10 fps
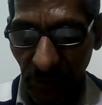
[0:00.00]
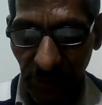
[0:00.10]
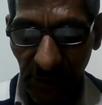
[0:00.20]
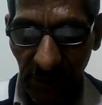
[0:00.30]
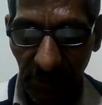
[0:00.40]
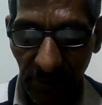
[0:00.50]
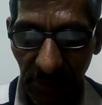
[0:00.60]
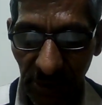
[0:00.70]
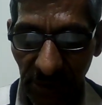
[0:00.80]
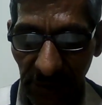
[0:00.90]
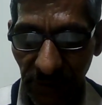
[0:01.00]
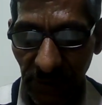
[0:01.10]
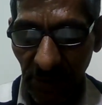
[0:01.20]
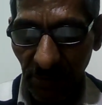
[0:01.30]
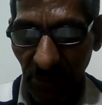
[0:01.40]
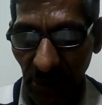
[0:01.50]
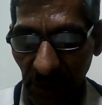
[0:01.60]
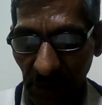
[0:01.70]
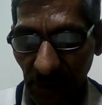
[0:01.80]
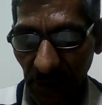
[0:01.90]
receive such sum
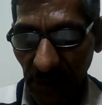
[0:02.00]
at the